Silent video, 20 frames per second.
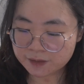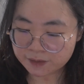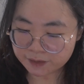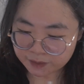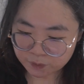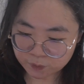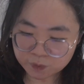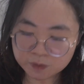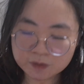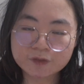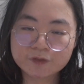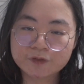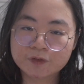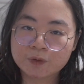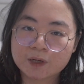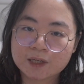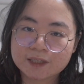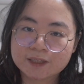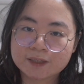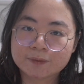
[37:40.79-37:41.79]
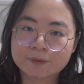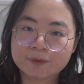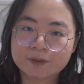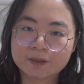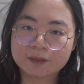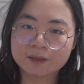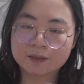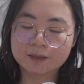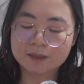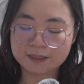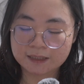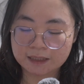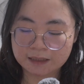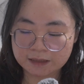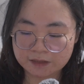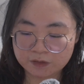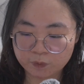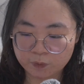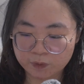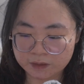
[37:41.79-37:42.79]
There were a few items that didn't sell
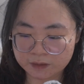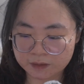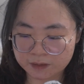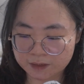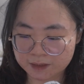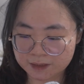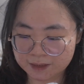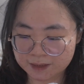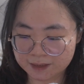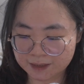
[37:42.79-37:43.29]
as well.